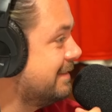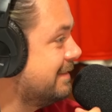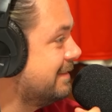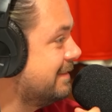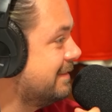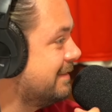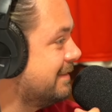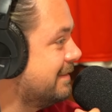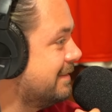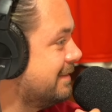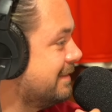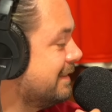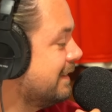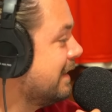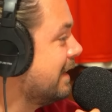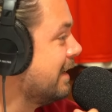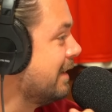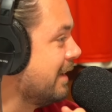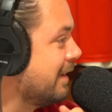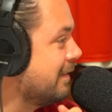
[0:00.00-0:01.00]
a premiership.
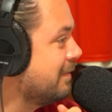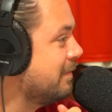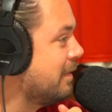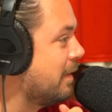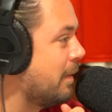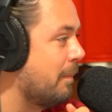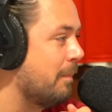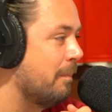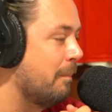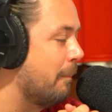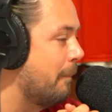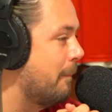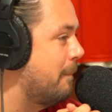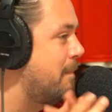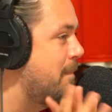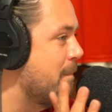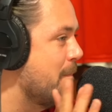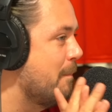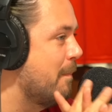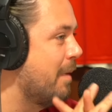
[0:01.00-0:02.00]
Yeah, yeah. bring him
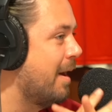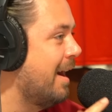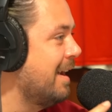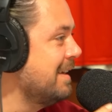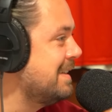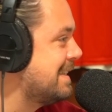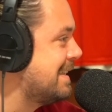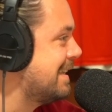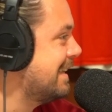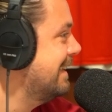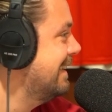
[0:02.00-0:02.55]
in. But